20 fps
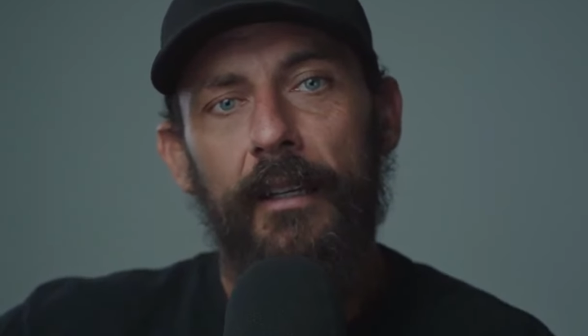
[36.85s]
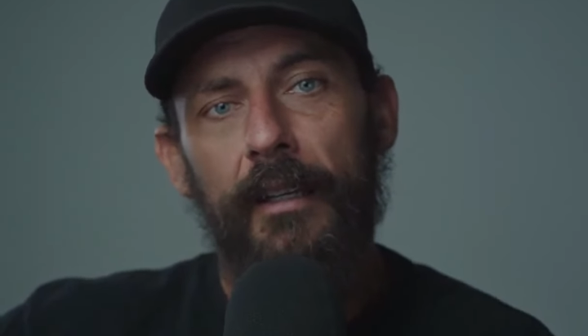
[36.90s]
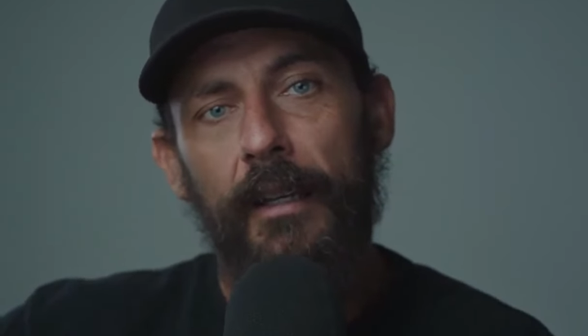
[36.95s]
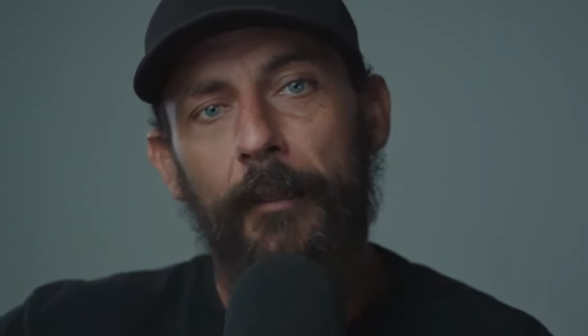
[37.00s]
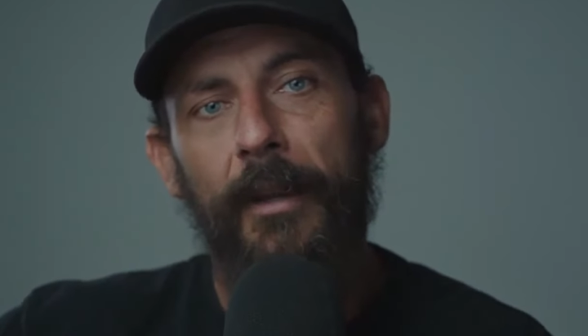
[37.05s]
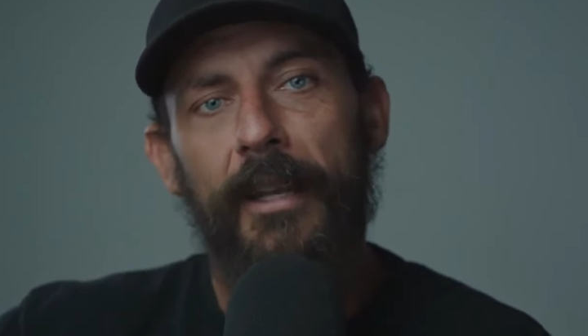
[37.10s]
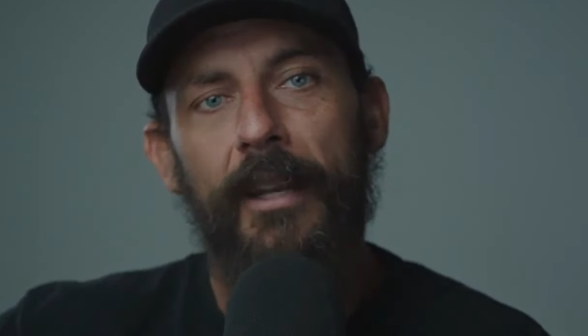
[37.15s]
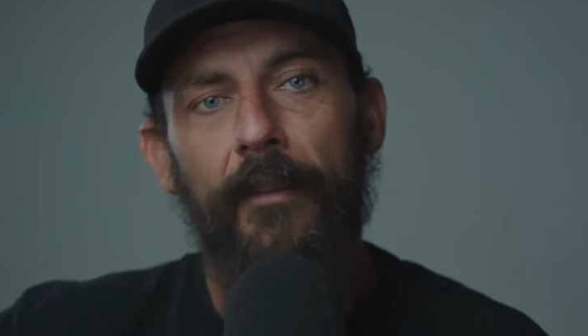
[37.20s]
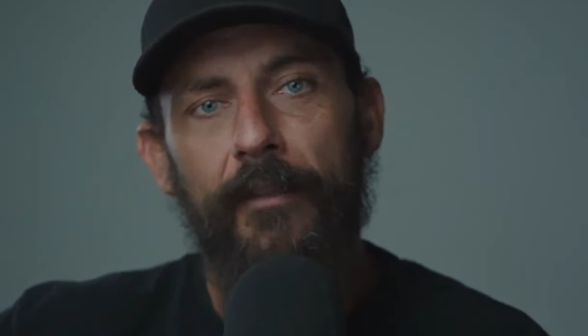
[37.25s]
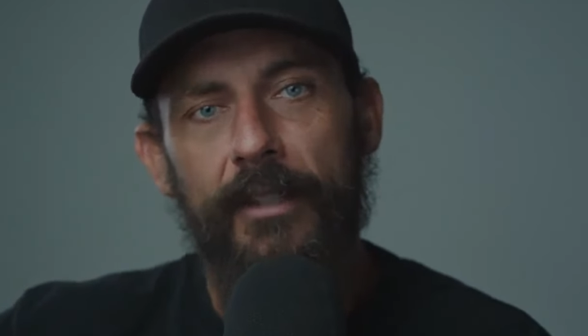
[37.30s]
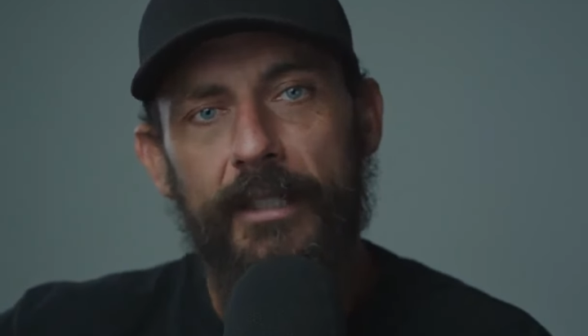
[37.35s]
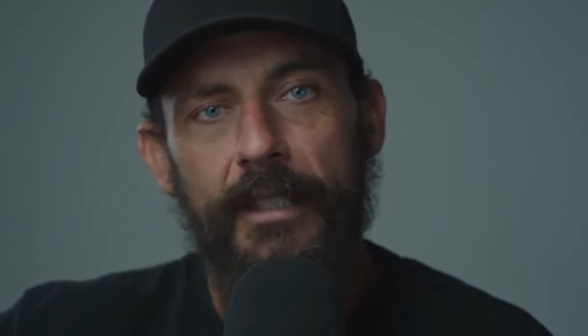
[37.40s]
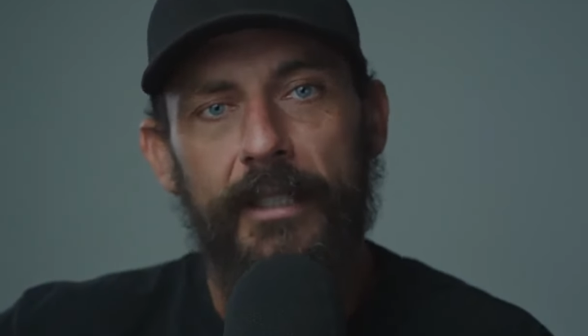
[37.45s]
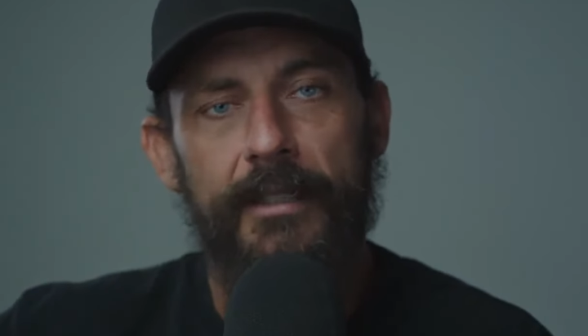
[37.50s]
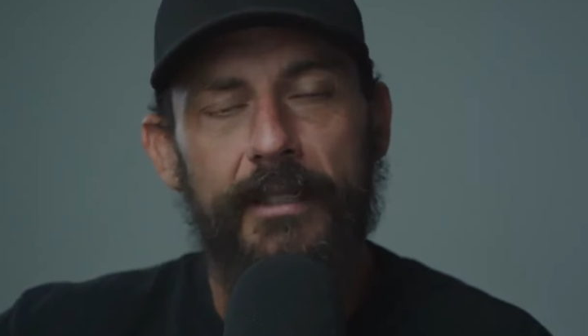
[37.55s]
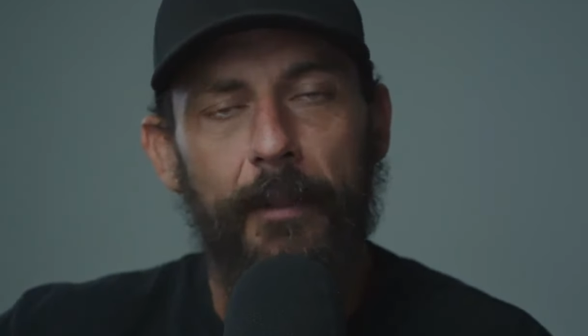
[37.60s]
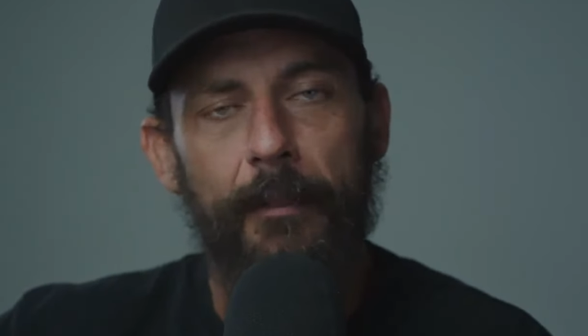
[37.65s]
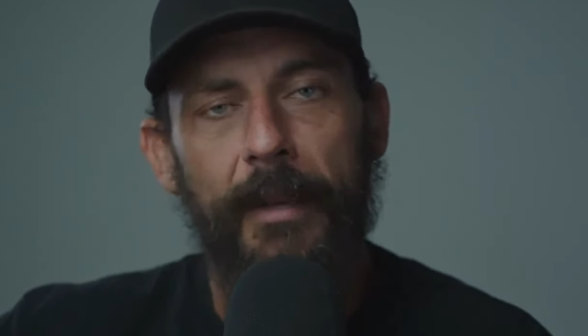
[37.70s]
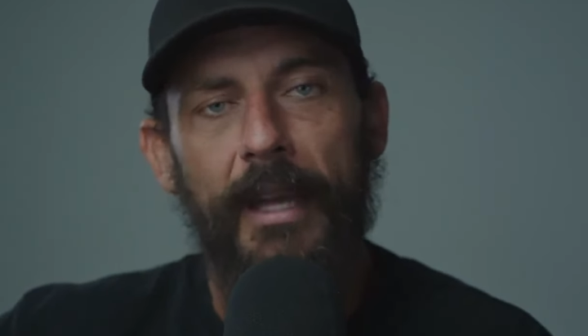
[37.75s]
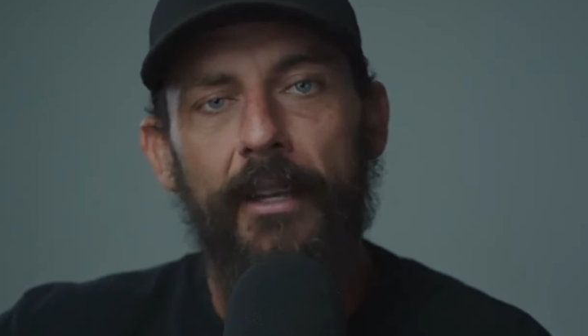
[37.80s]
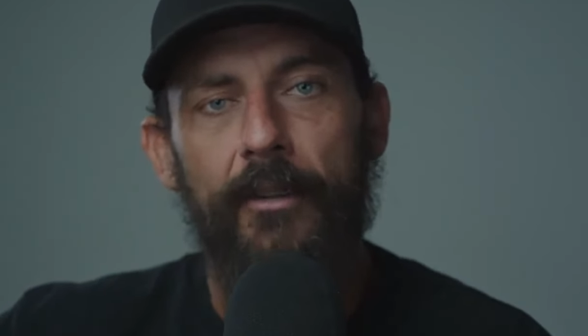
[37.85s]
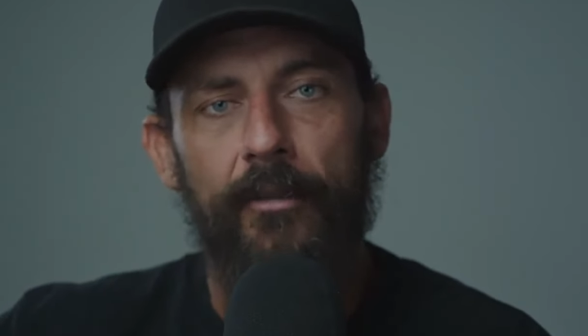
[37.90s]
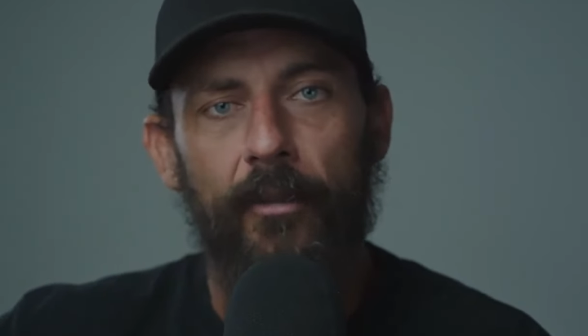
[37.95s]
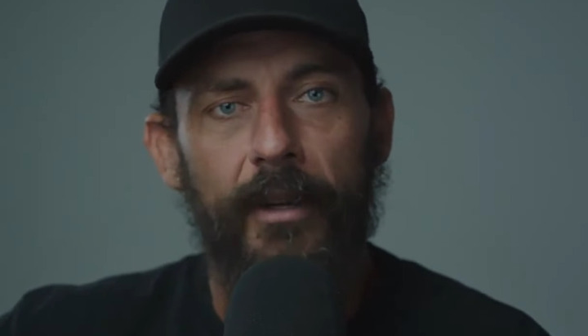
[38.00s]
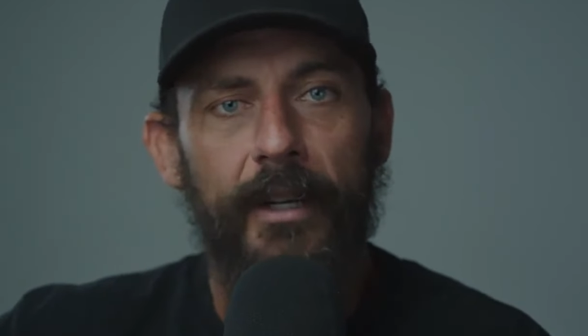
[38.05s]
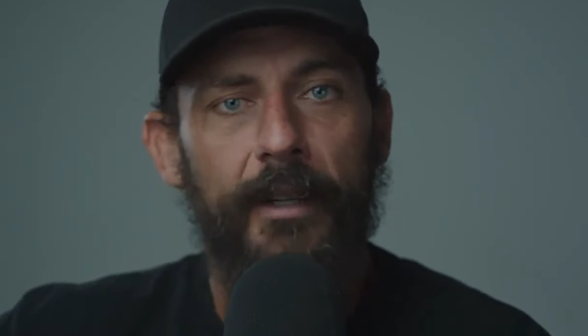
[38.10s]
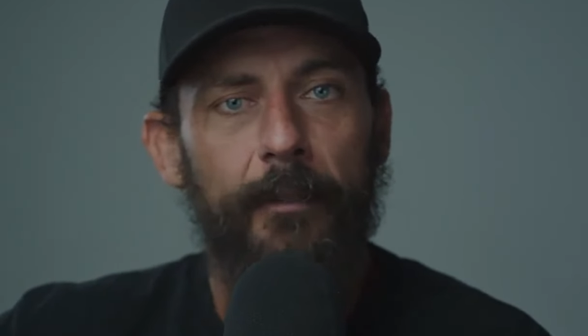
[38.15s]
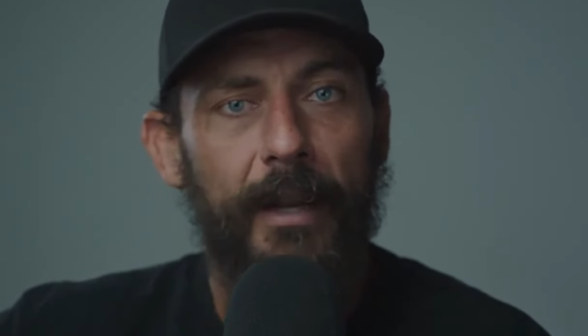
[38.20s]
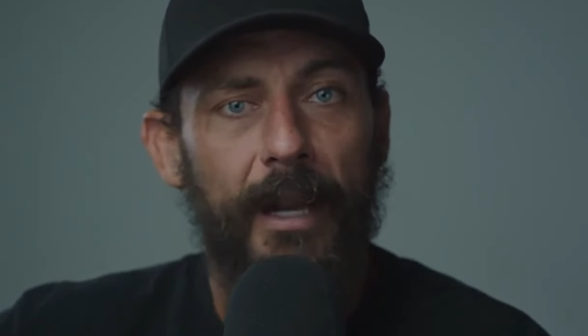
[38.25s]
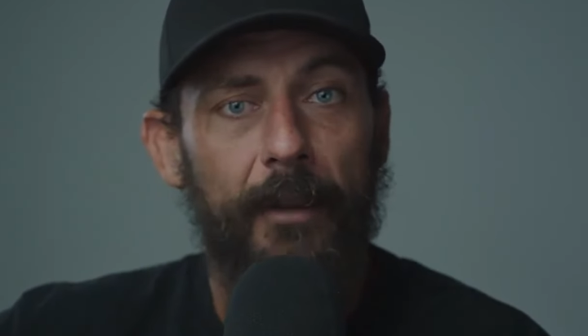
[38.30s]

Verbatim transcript: I mean, obviously it's not mandatory,